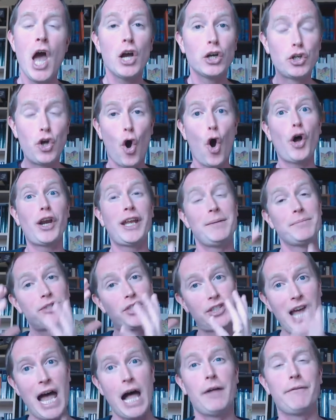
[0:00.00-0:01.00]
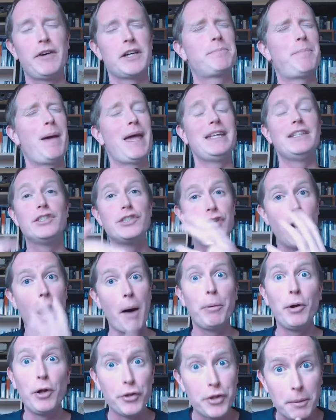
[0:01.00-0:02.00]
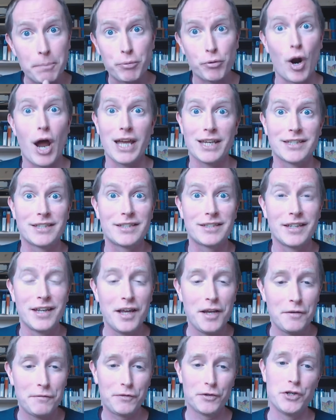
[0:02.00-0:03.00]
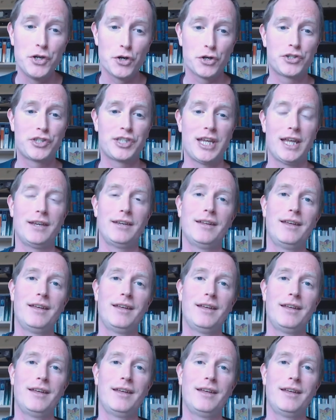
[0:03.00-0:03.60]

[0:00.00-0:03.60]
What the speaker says: God himself has paid double the price for your sin.